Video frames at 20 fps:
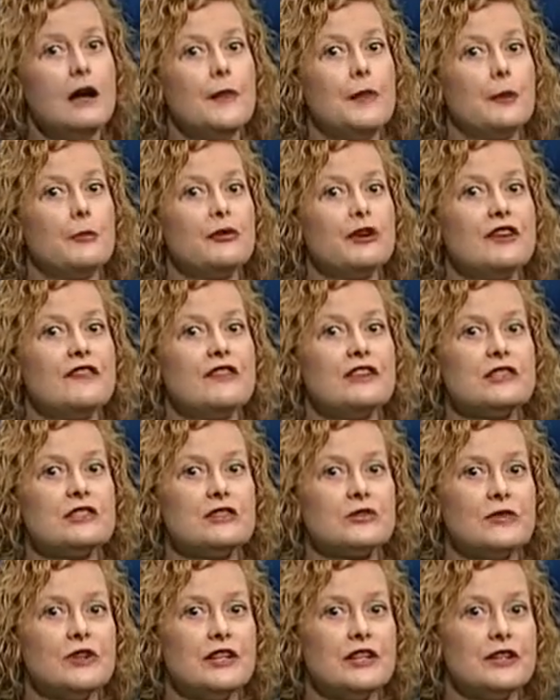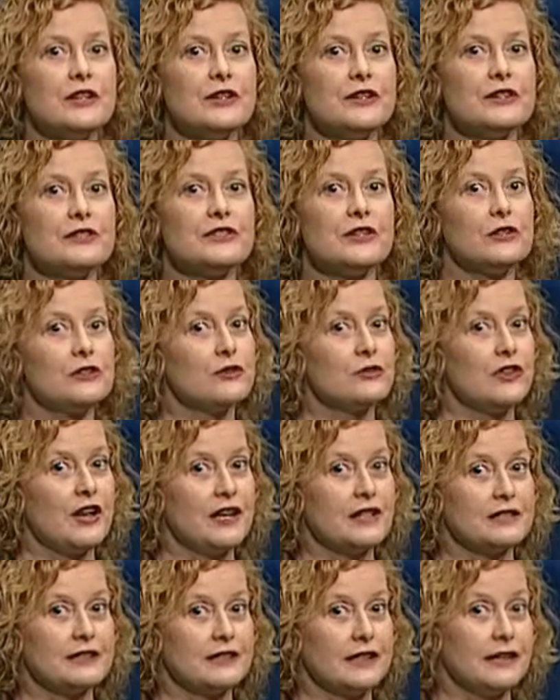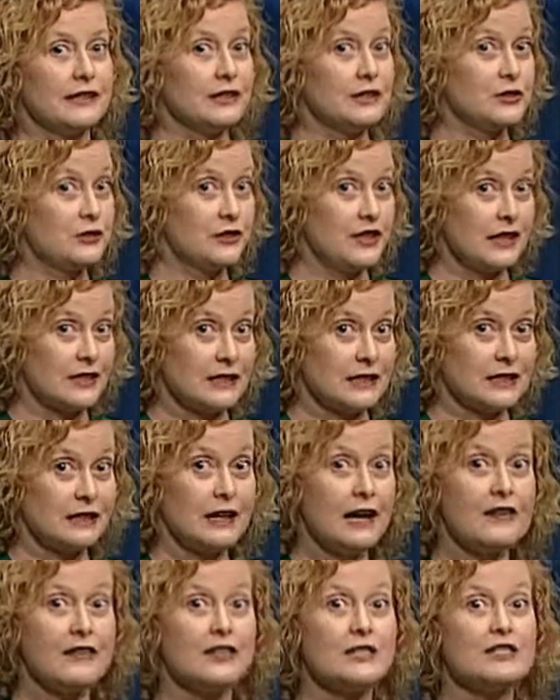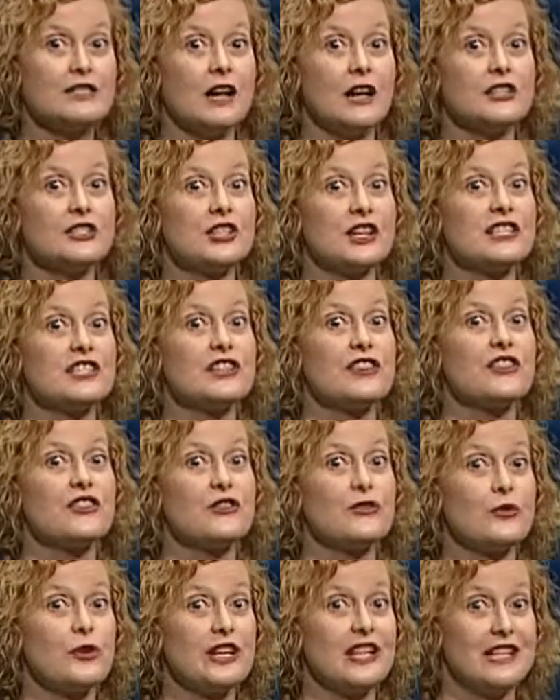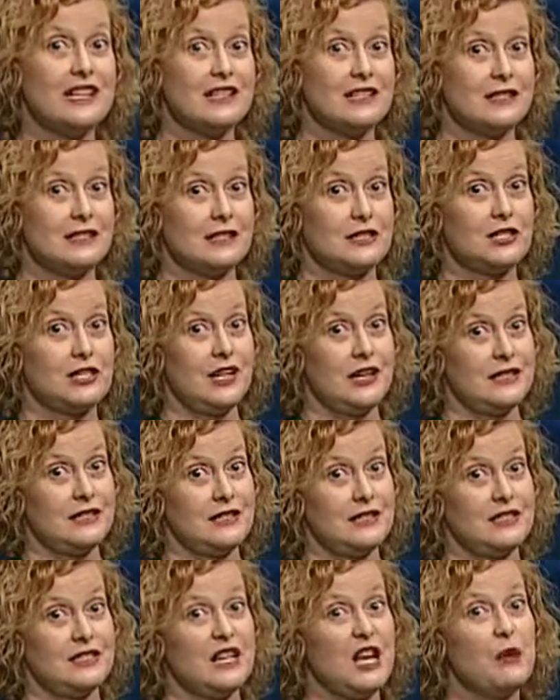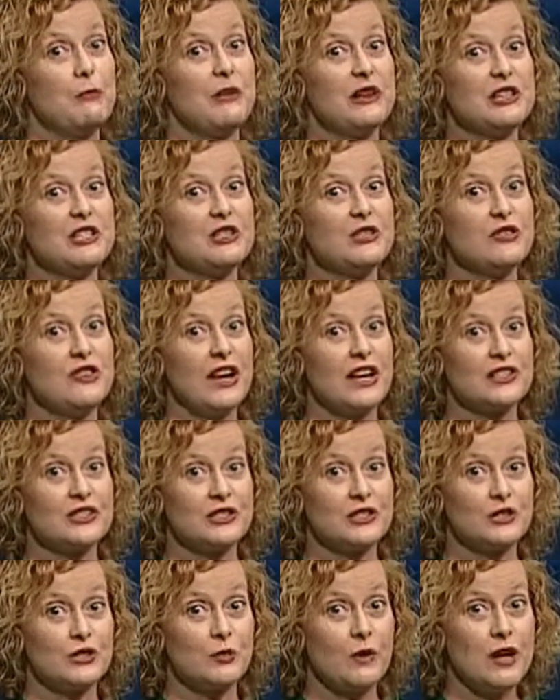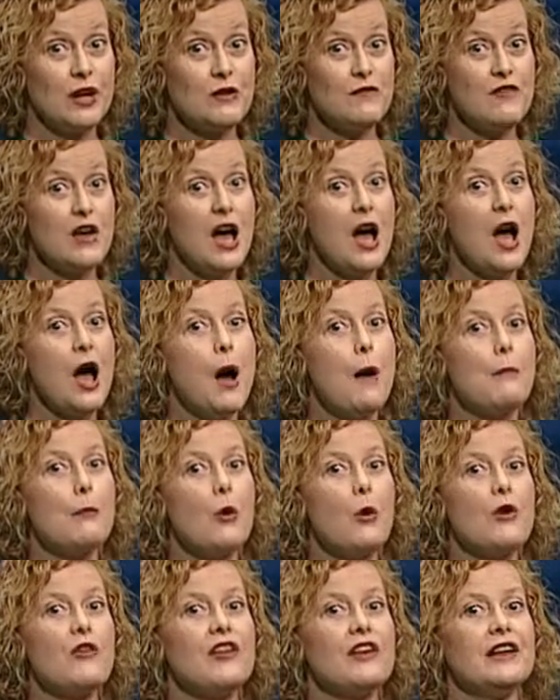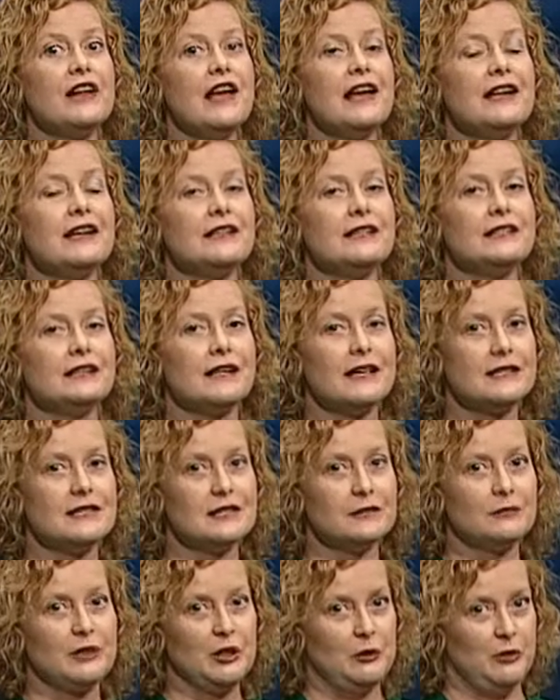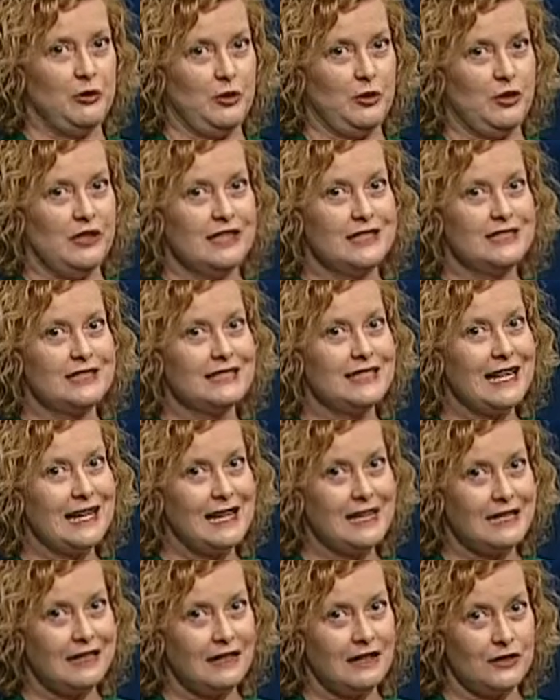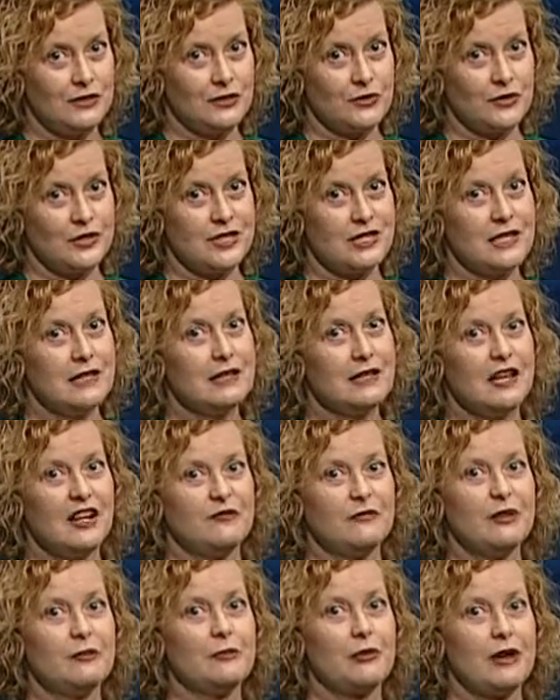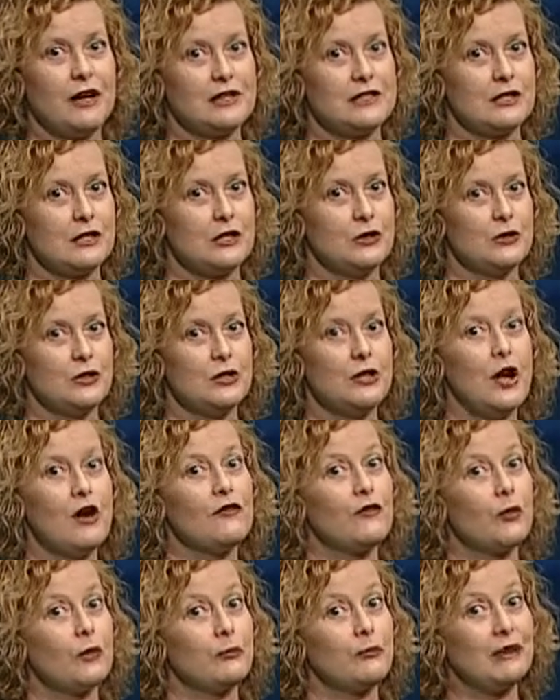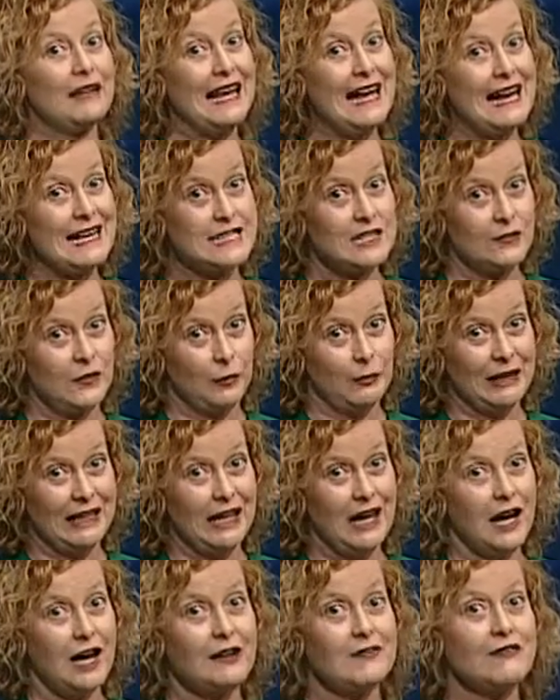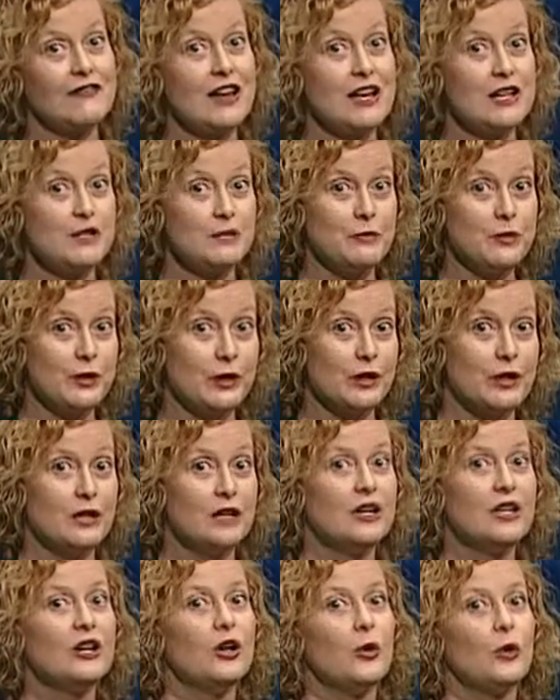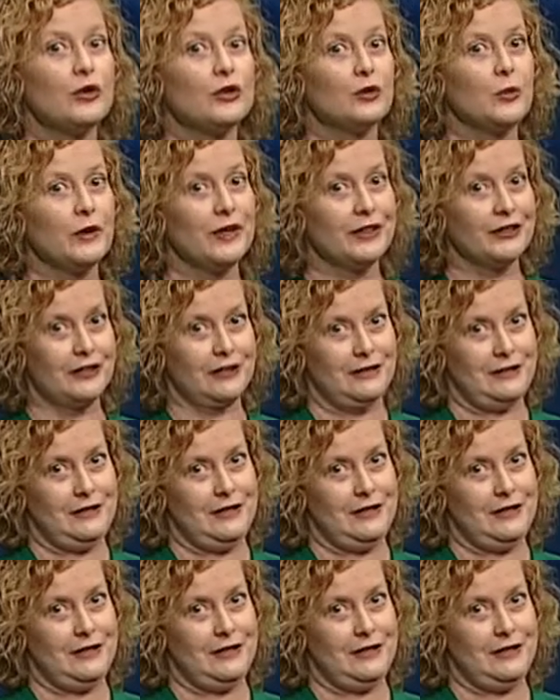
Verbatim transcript: The previous three years, 2009 to 2011, saw just three such cases. But in 2012, more than a dozen people in 10 countries have been prosecuted for blasphemy on Facebook or Twitter.